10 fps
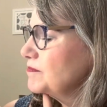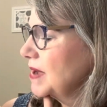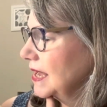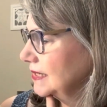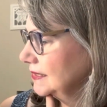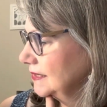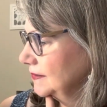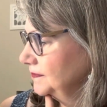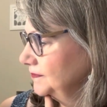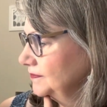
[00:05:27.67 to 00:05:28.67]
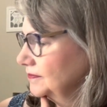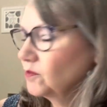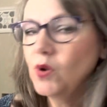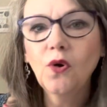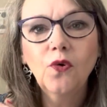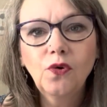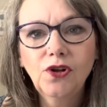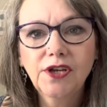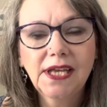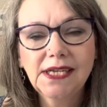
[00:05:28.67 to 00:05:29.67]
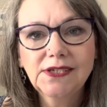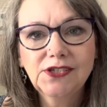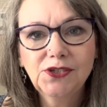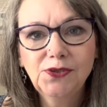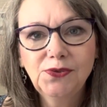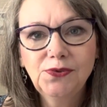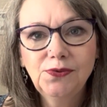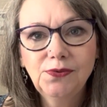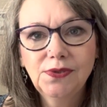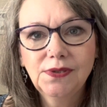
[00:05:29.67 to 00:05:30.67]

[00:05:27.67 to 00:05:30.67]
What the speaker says: But we're all looking to,